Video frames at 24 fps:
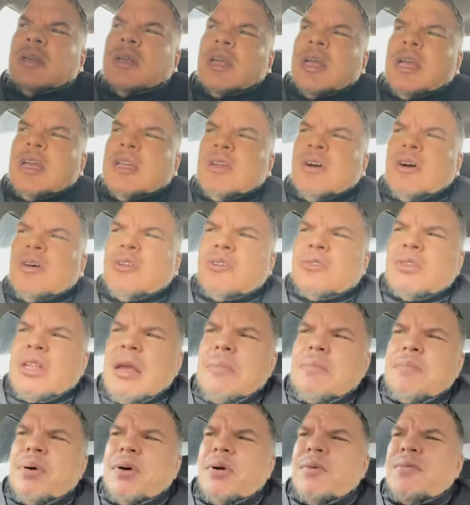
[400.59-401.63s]
And although they
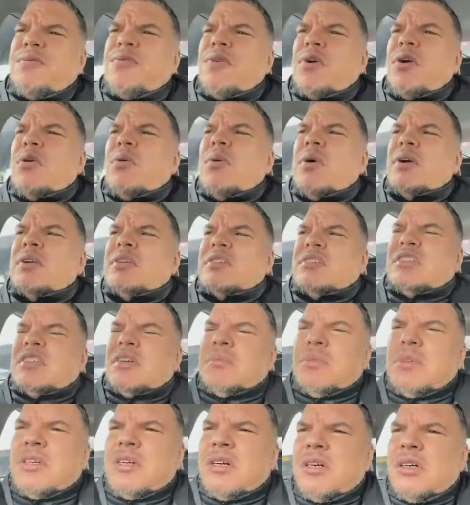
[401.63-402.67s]
put forward
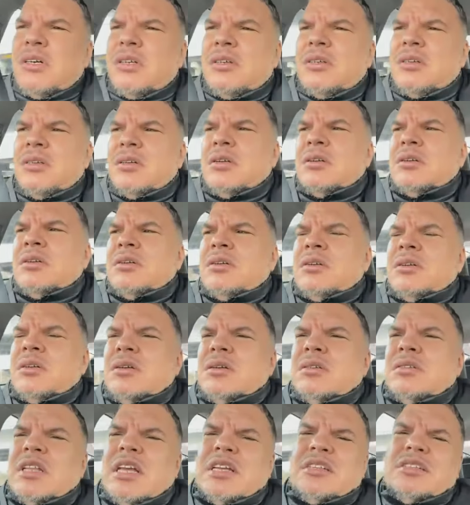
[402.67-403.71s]
some good,
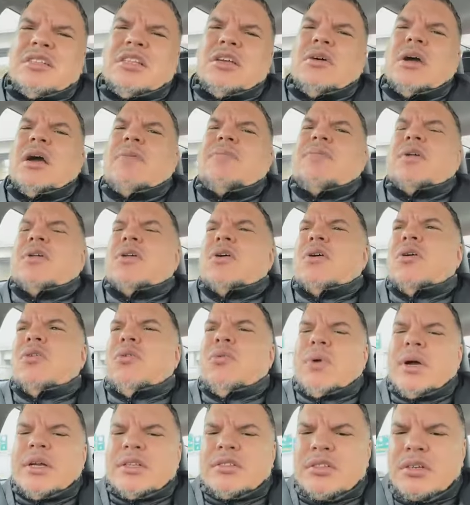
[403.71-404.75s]
they still have a long
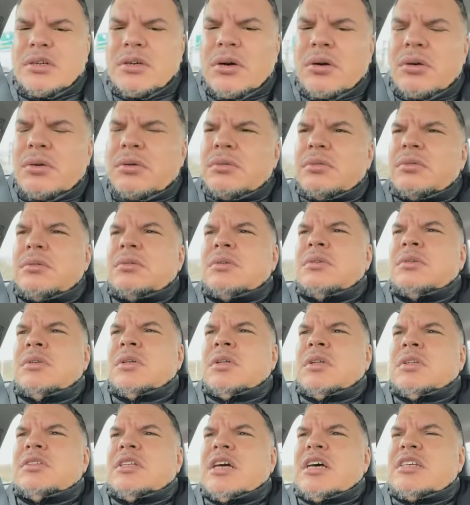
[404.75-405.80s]
way to go.
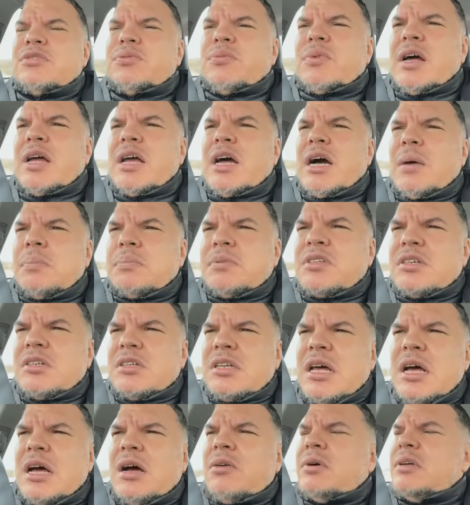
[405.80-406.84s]
That's why up to
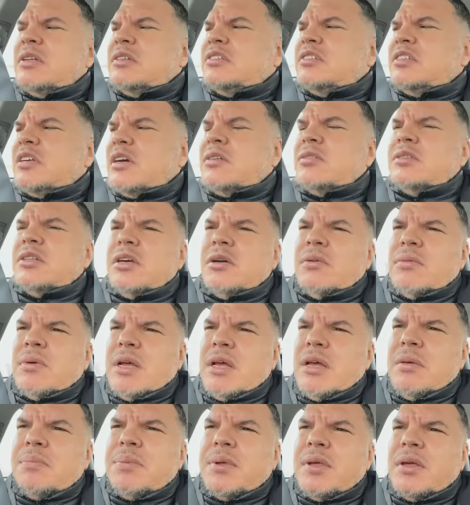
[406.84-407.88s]
now in Saudi
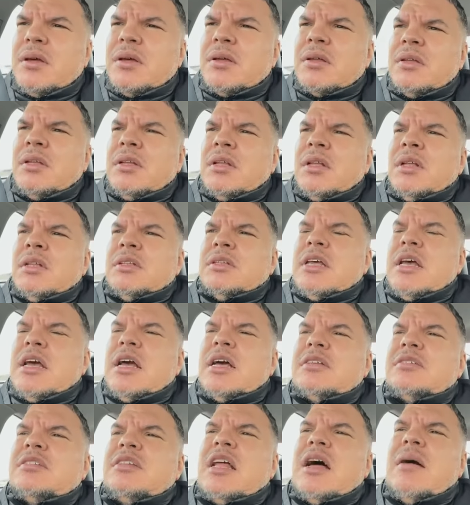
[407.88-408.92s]
Arabia, there
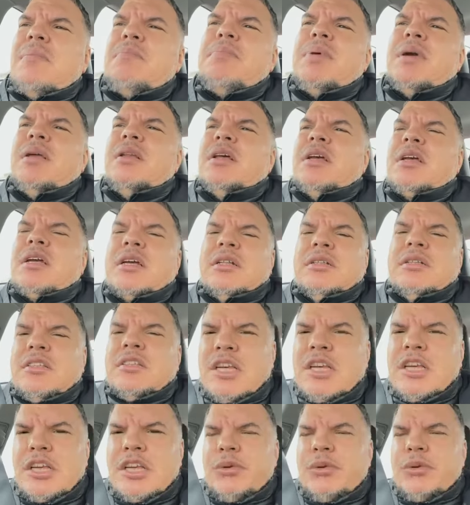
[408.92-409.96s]
has not been a
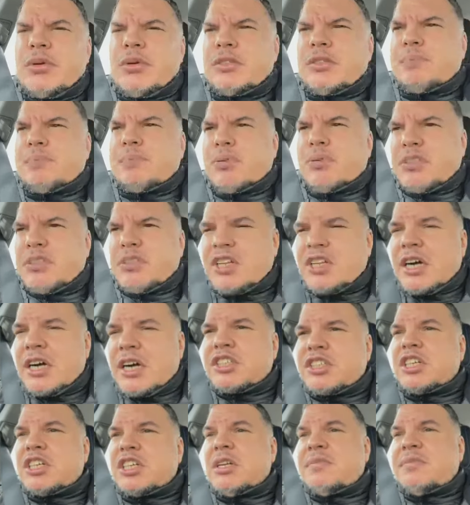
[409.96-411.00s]
continuous
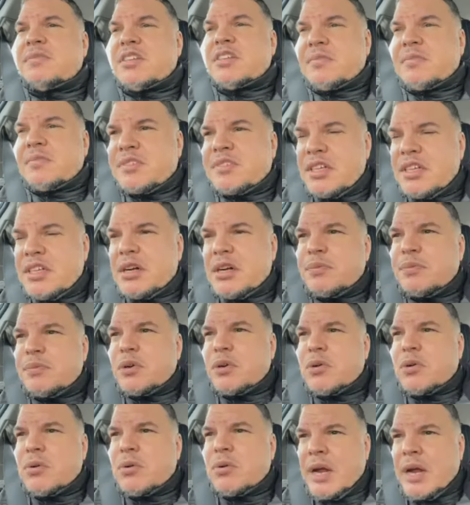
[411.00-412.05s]
production of tafsir of the
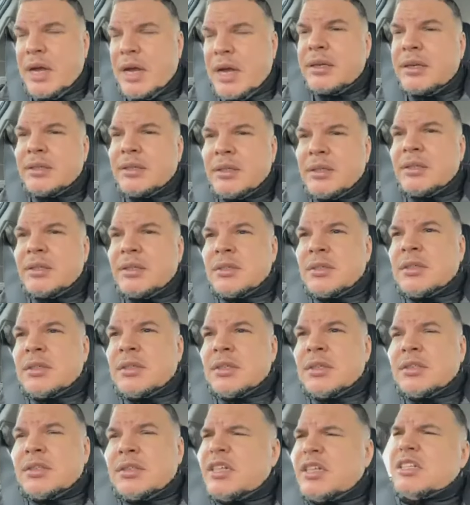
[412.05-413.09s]
Quran.
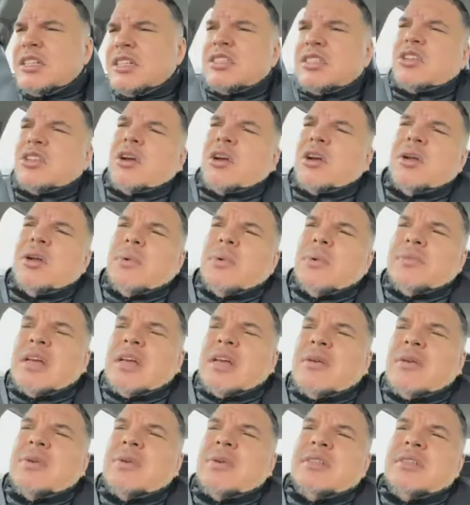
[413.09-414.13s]
They just started with
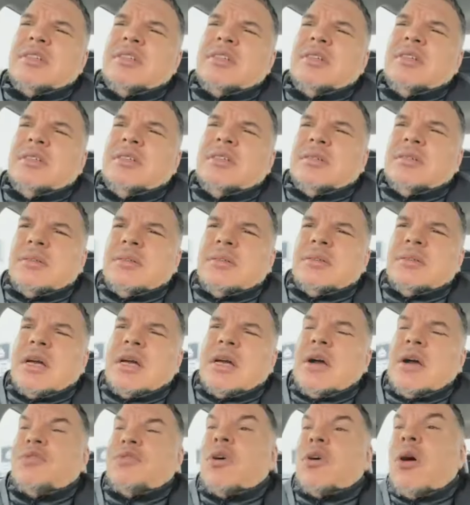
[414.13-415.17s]
that recently,
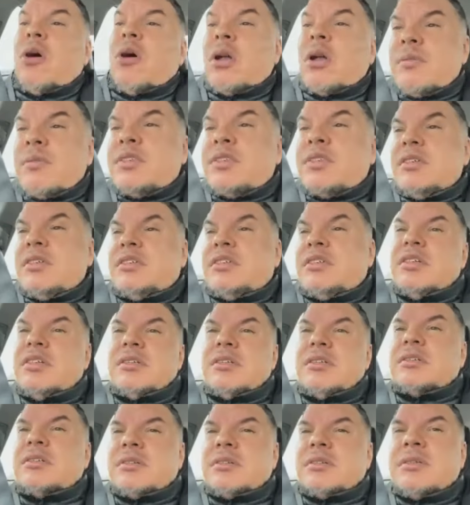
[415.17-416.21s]
after all of these years.